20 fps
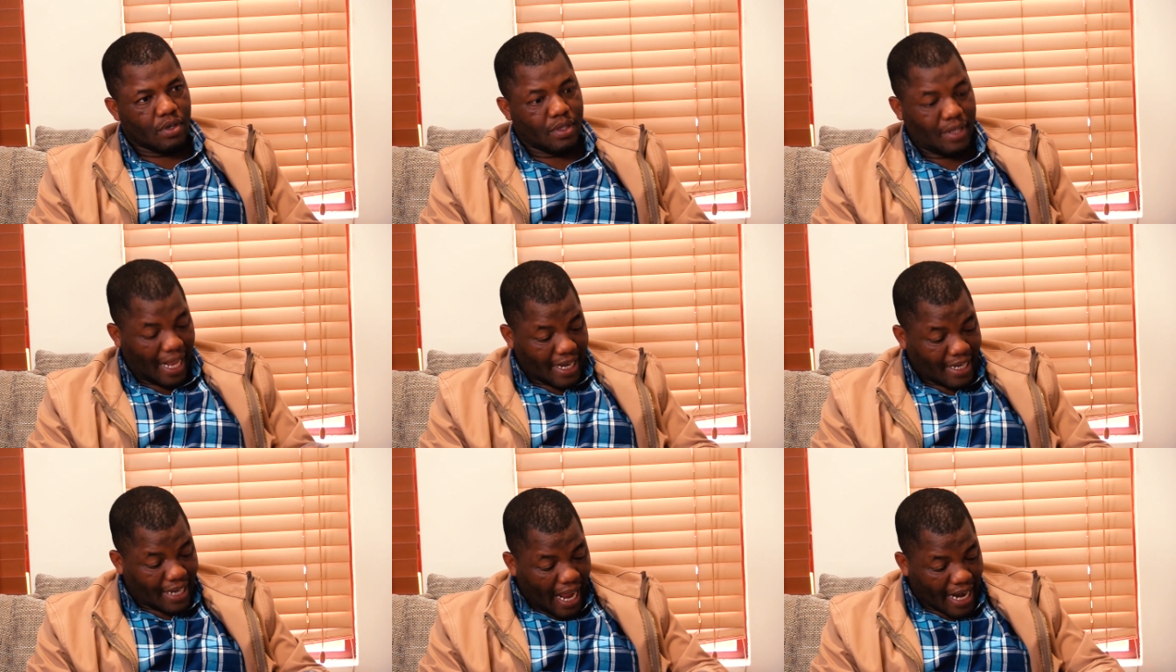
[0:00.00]

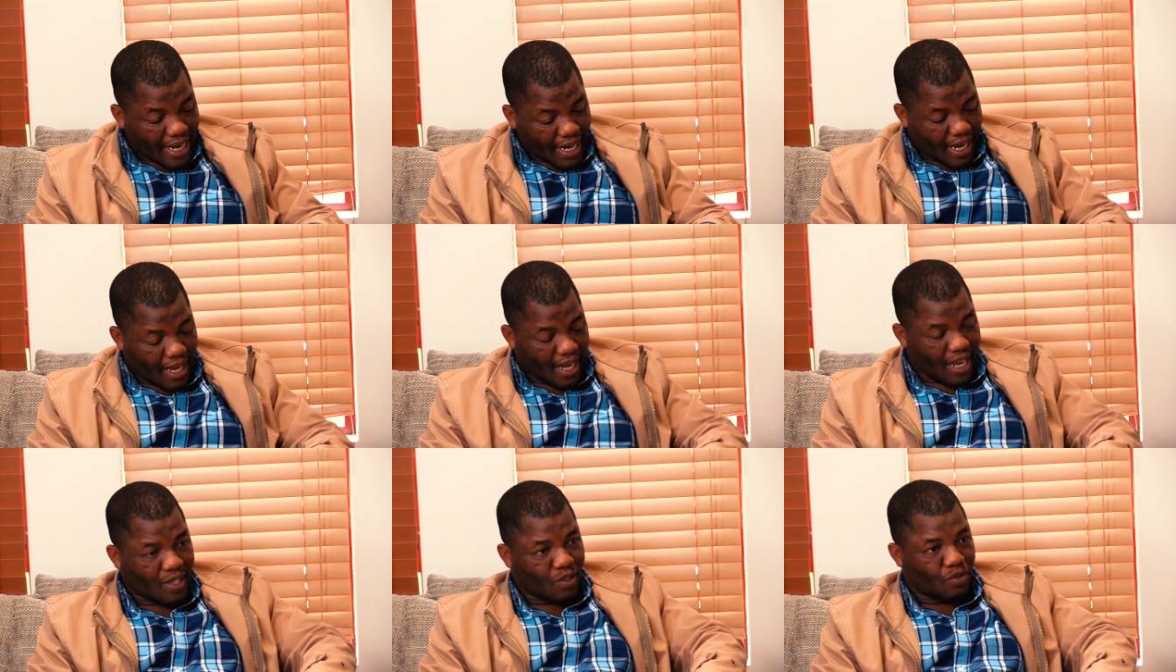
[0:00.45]
that
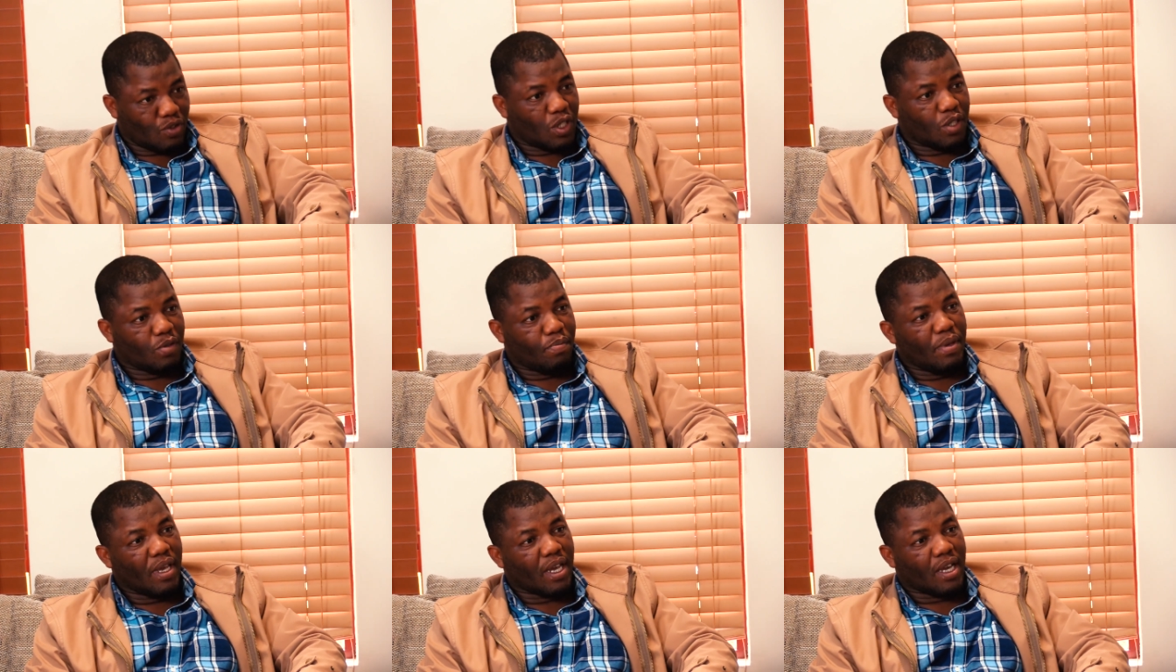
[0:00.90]
currently, as we
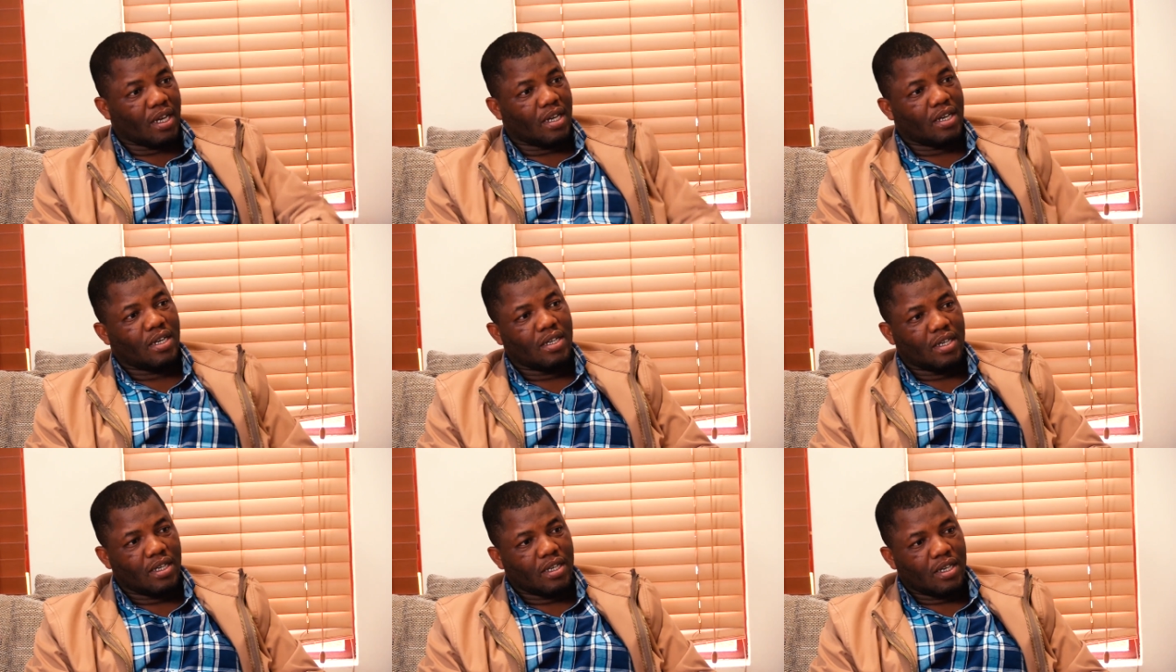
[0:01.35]
speak,
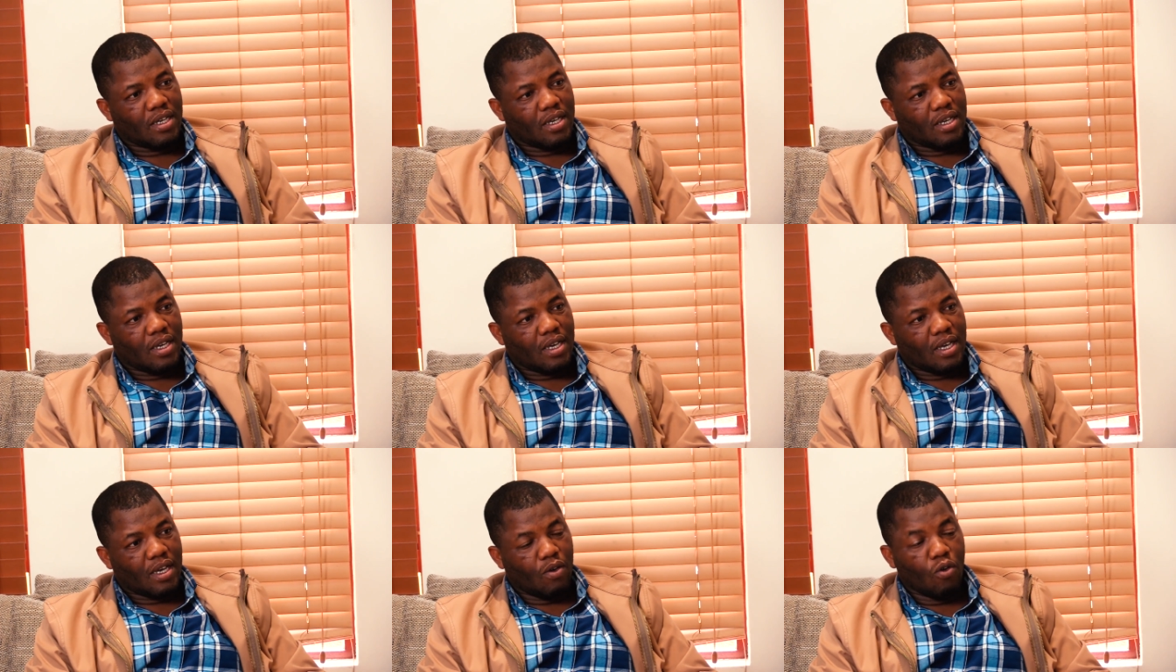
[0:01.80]

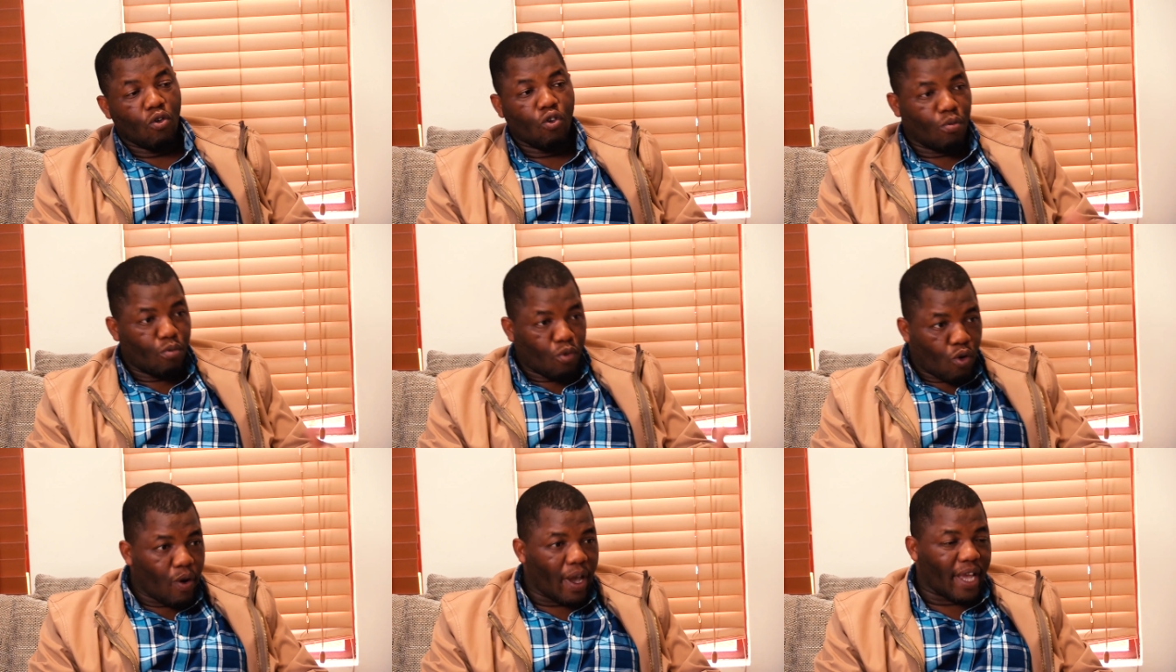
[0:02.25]

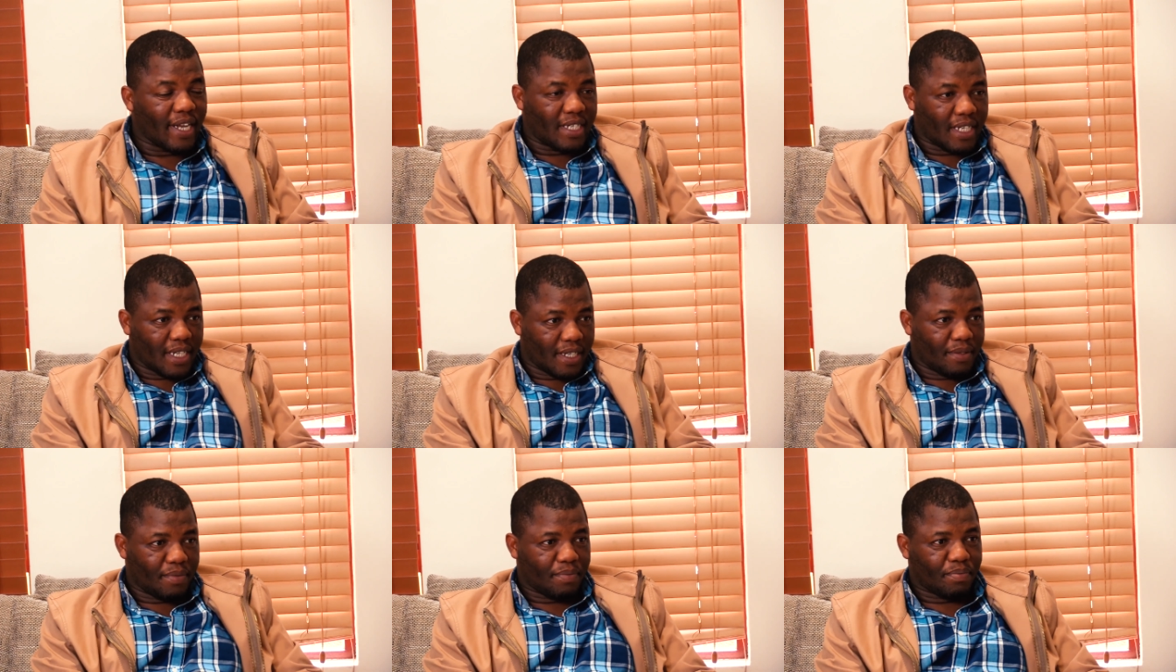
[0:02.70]
ungumkwete